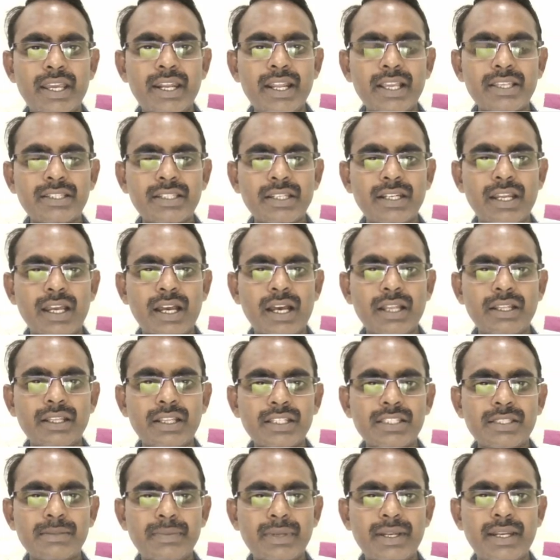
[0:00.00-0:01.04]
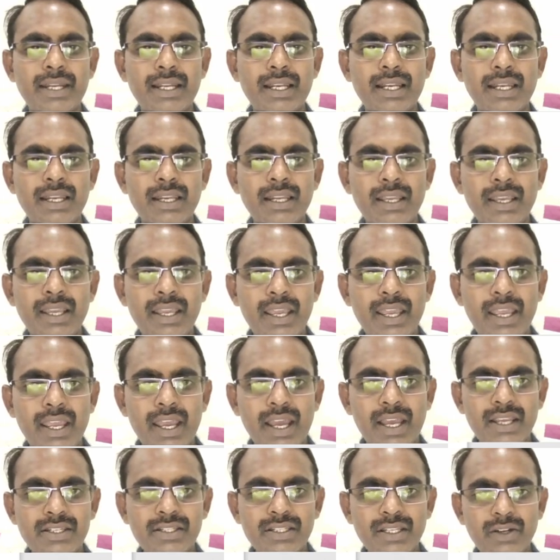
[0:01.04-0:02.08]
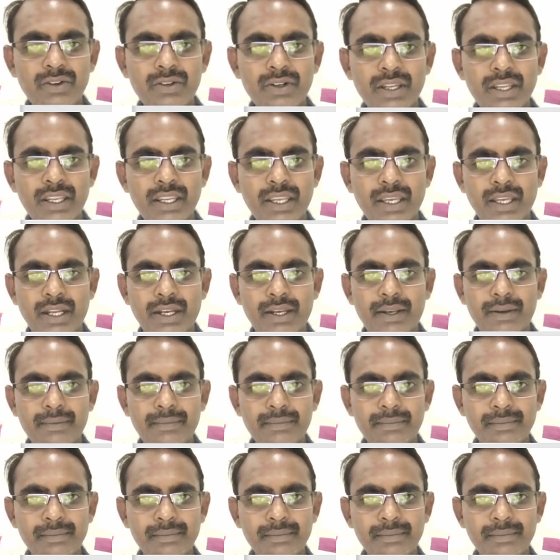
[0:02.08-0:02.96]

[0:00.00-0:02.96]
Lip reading: direction on the spindle as shown here.